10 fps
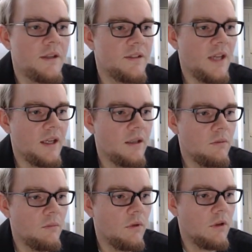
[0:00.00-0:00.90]
Second,
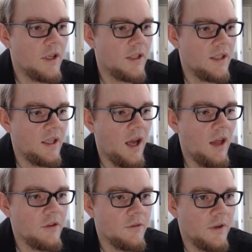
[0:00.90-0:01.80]
we'll look at the
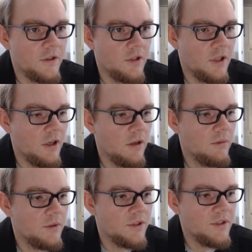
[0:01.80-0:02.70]
other function here,
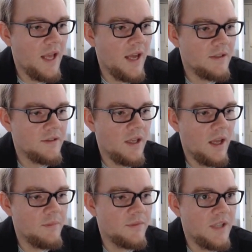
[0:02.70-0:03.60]
which is x
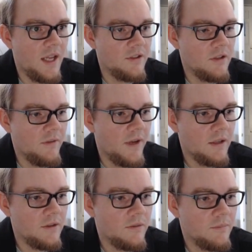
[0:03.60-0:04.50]
times tangent of
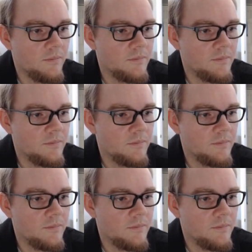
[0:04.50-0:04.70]
x.